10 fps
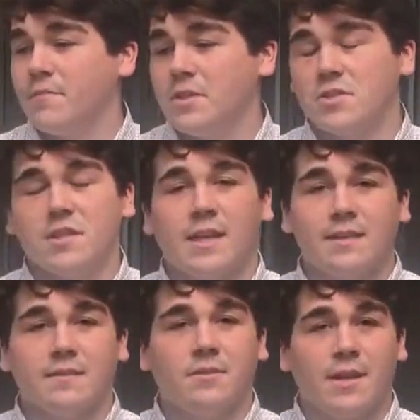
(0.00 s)
It's just a
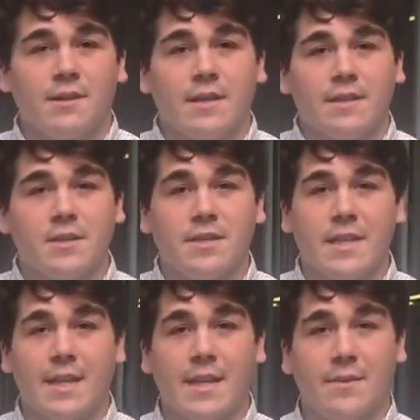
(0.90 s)
nice little area that you get
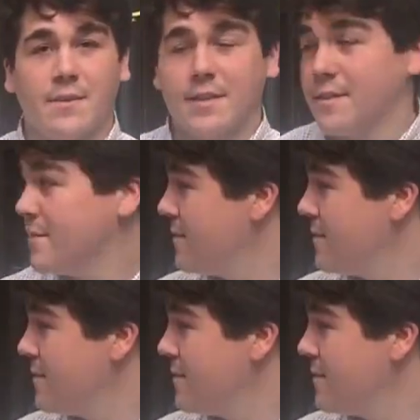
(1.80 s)
to hang out on.